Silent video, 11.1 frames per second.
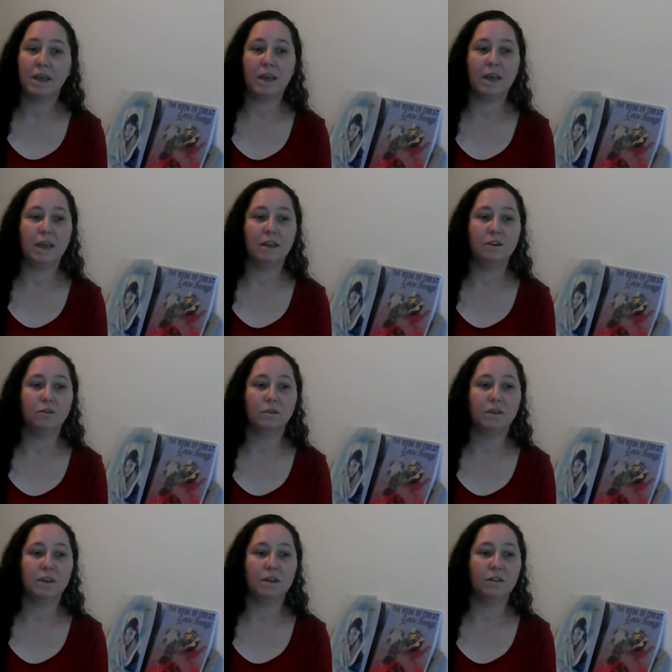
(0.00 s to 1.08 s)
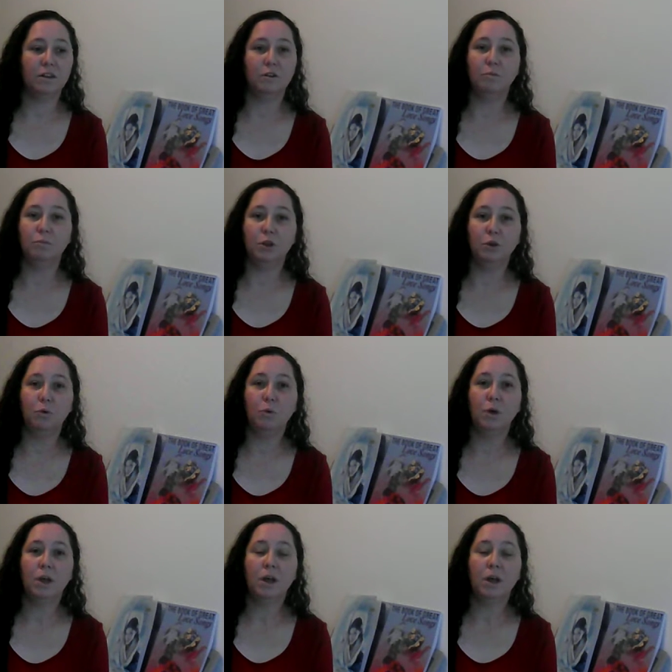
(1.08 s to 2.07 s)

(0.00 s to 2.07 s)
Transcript: And you'll see a little blue